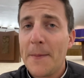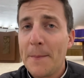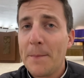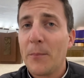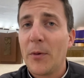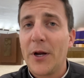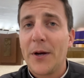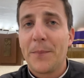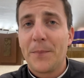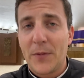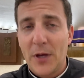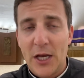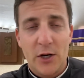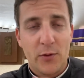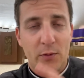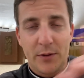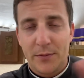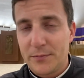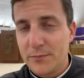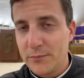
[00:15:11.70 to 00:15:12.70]
But
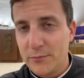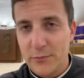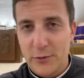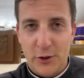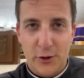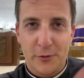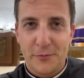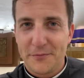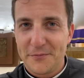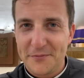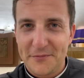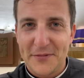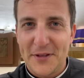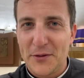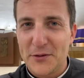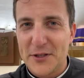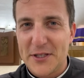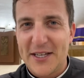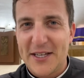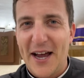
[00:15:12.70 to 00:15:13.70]
anyway, so that
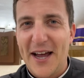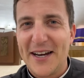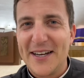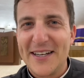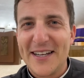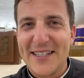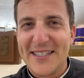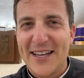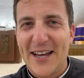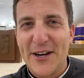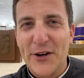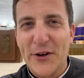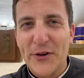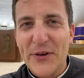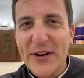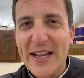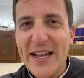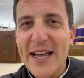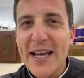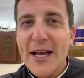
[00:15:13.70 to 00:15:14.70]
was a side note.
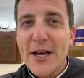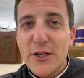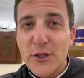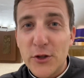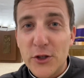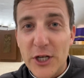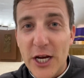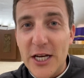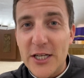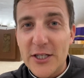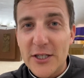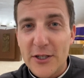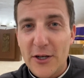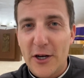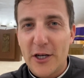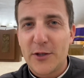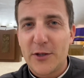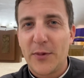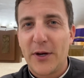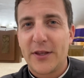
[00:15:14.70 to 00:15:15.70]
So Jason
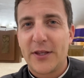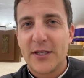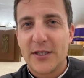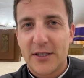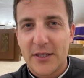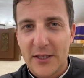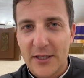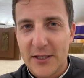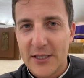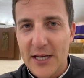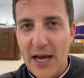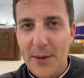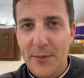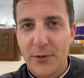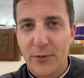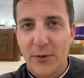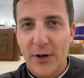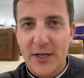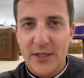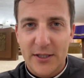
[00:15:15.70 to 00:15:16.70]
talks about this, the
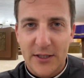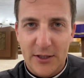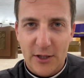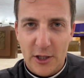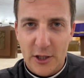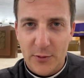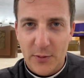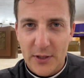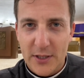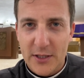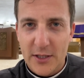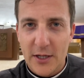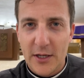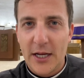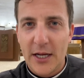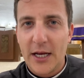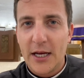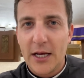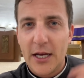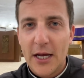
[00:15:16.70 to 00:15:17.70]
Sabbath rest, talks about
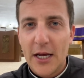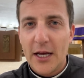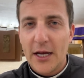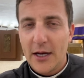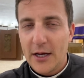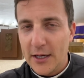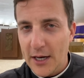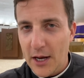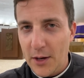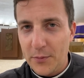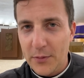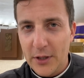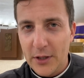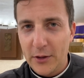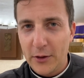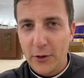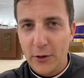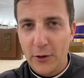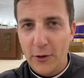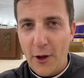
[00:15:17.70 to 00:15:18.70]
Sunday, and now I'm getting
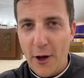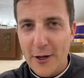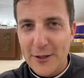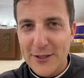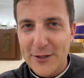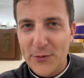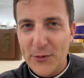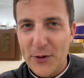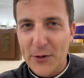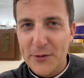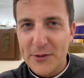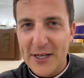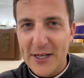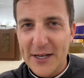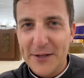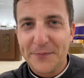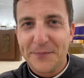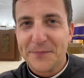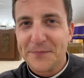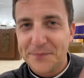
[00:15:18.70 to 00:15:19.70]
a little lost what I was
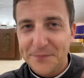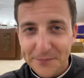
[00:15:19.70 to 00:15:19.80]
saying.